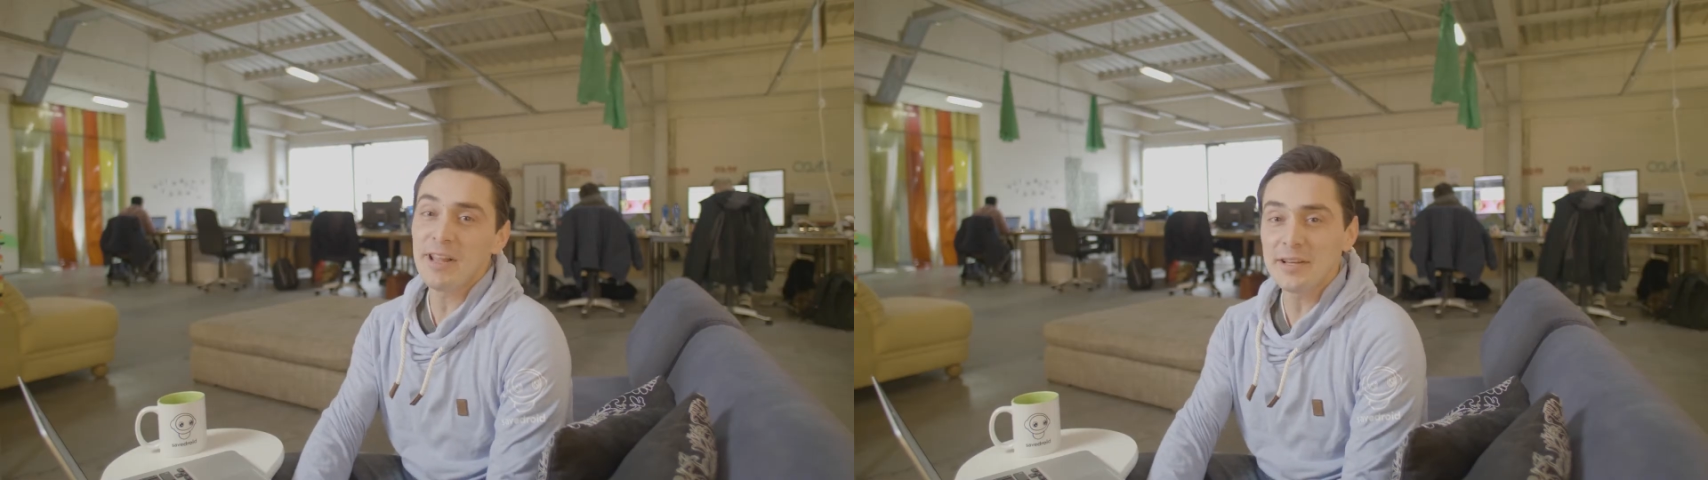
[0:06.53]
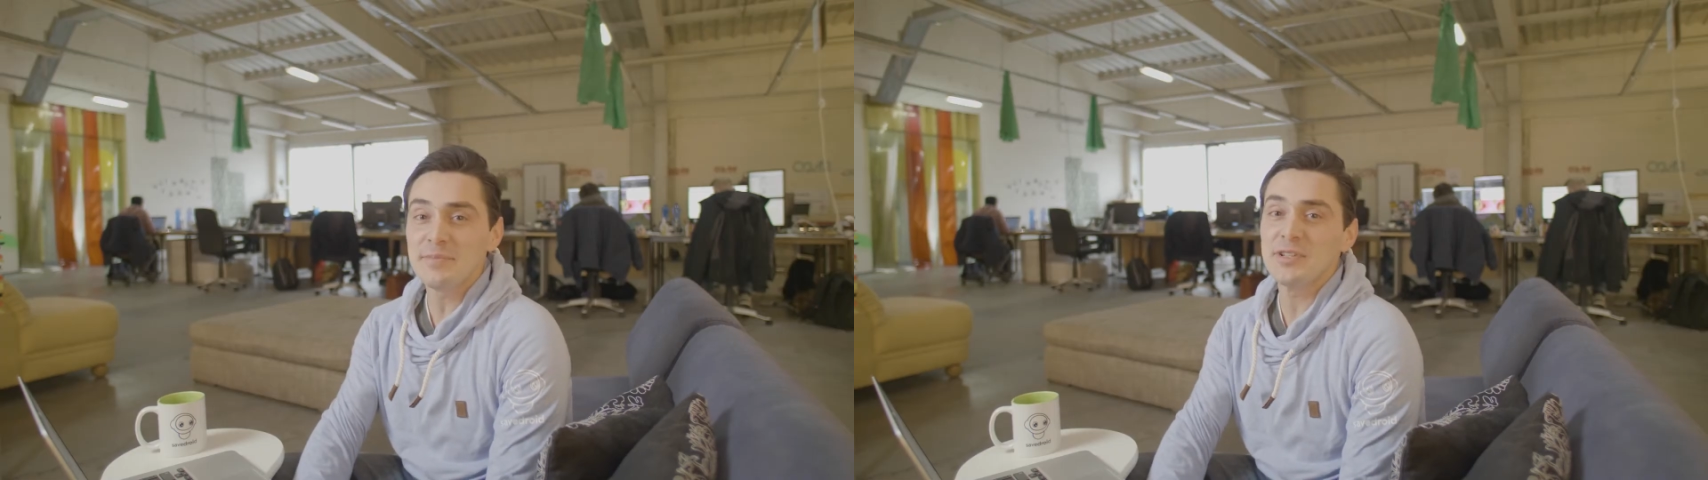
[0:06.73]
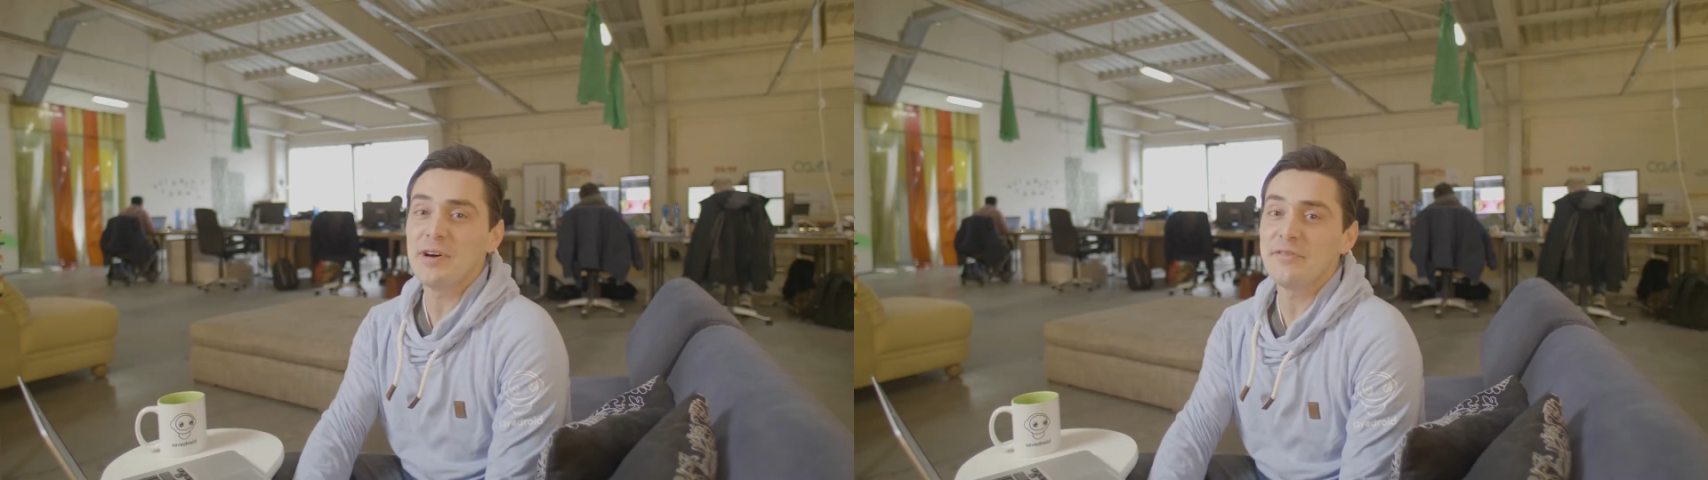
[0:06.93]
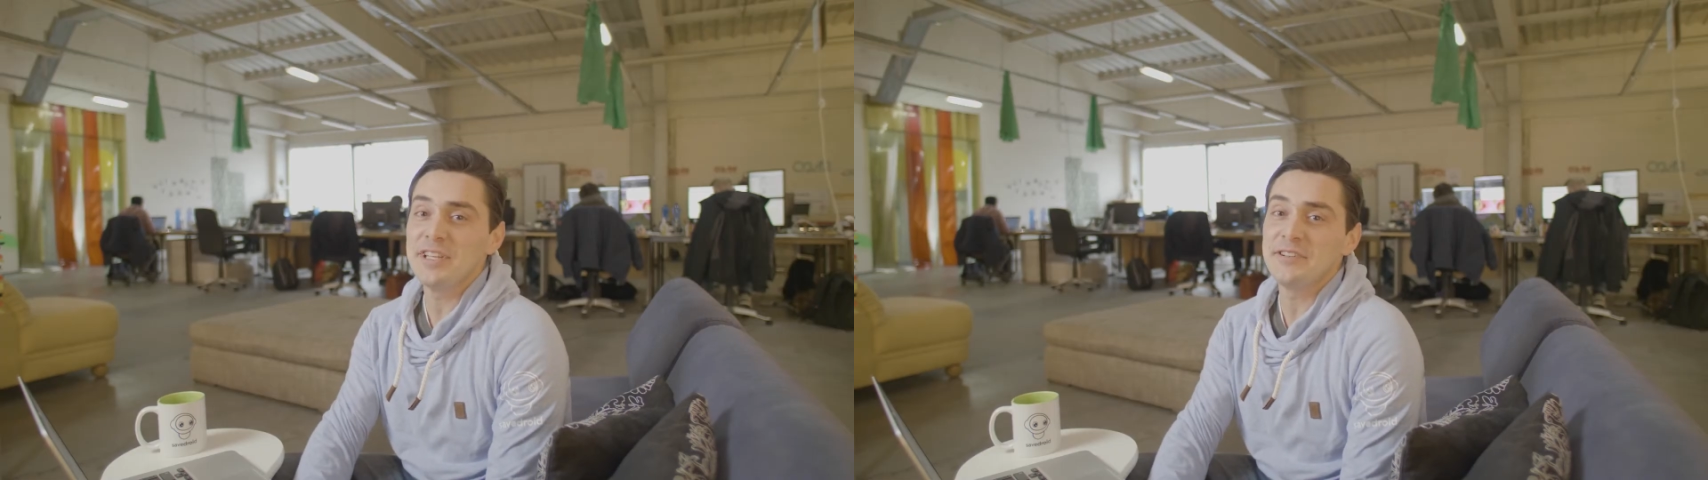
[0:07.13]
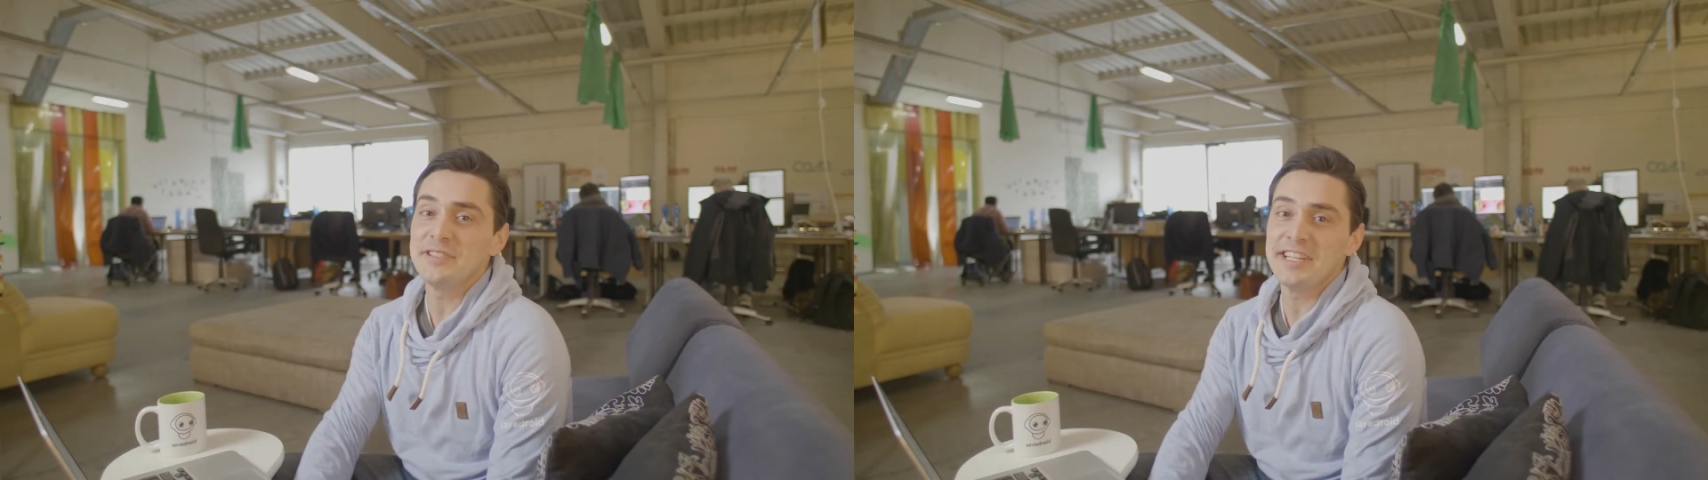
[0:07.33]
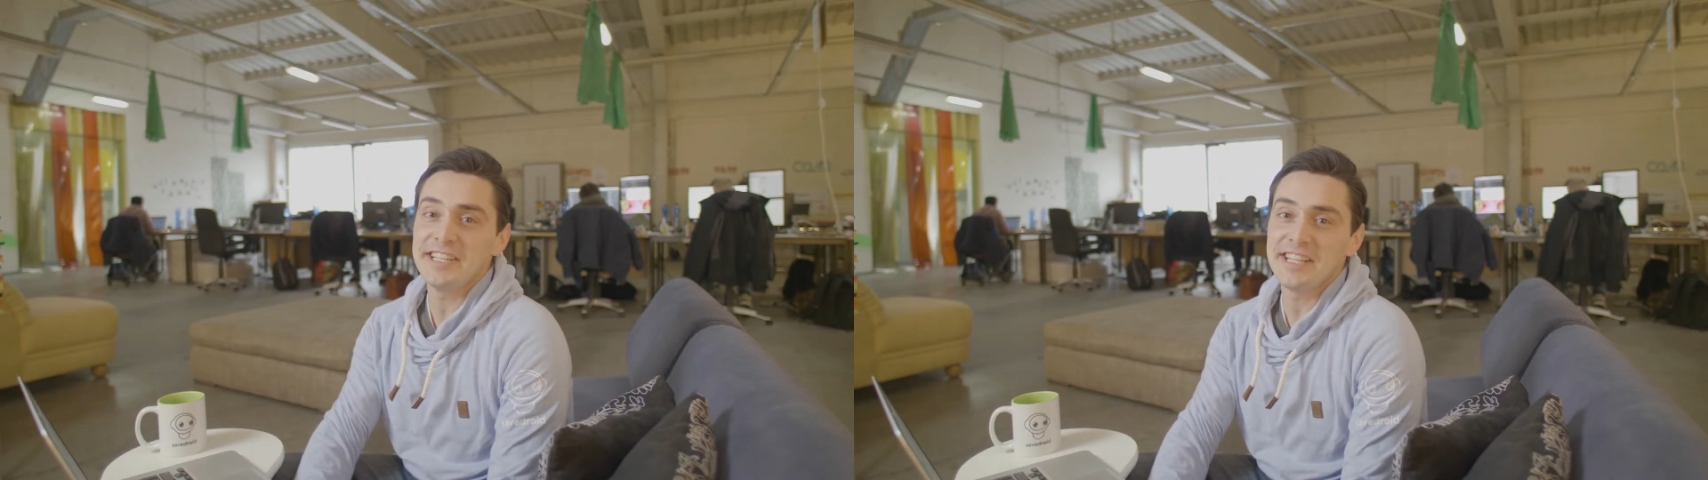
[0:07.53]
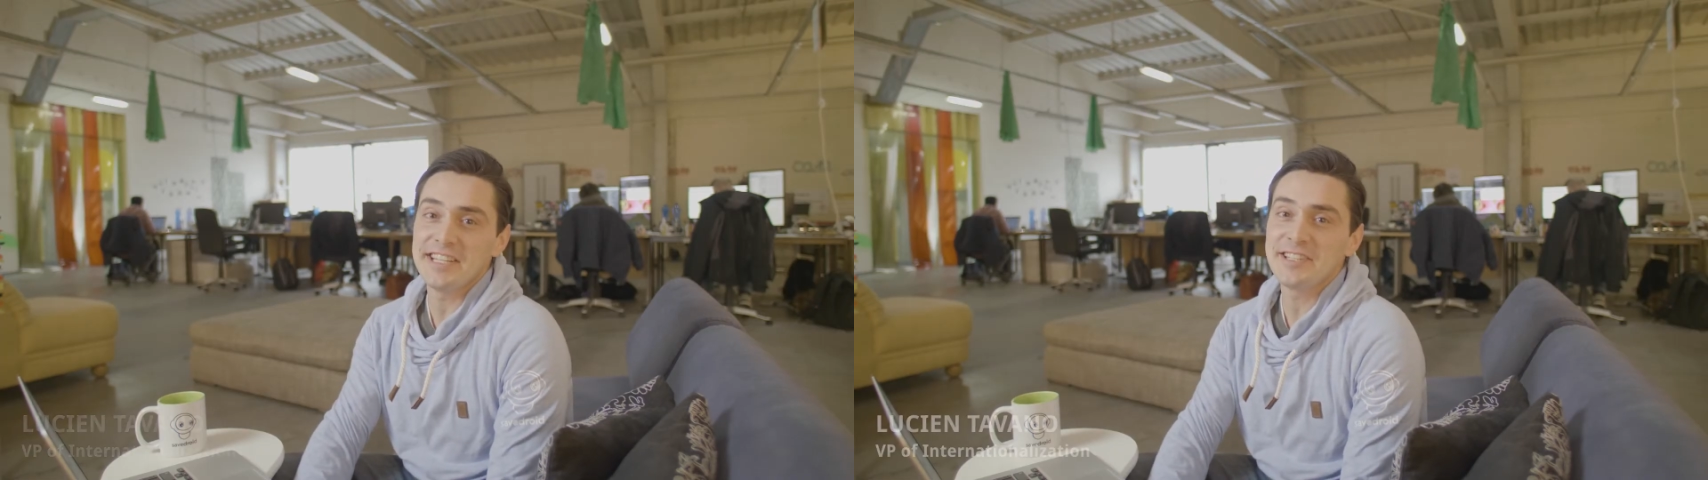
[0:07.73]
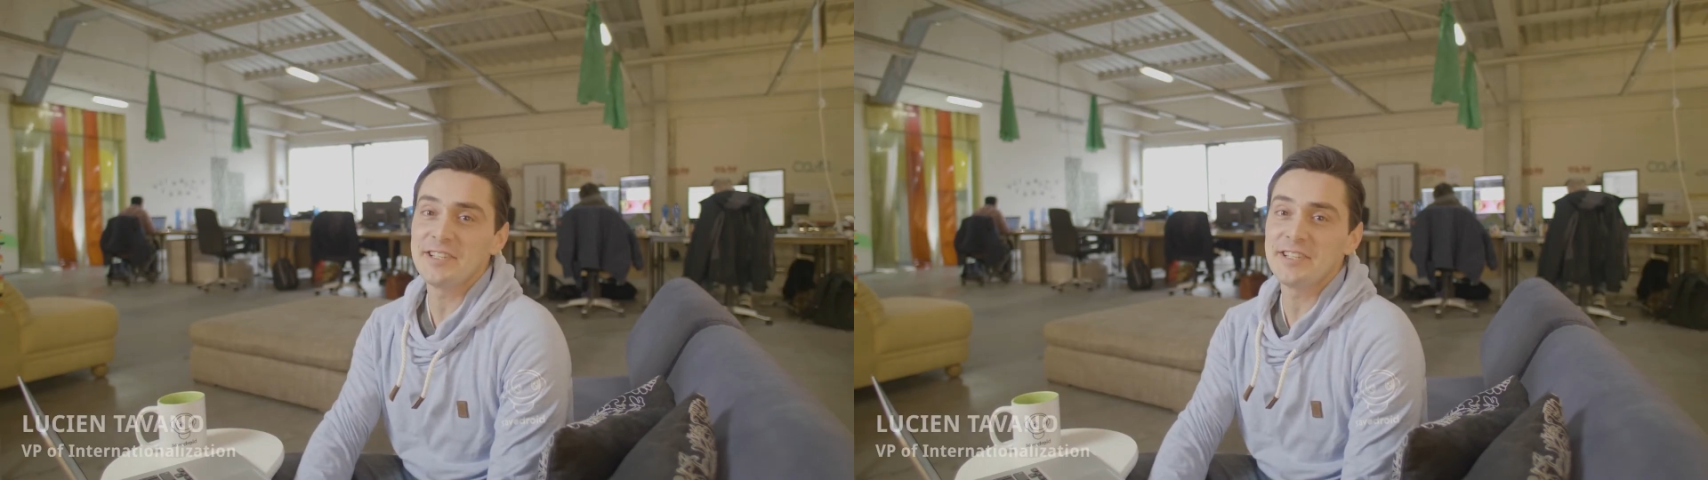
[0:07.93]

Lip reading: welcome to a video dedicated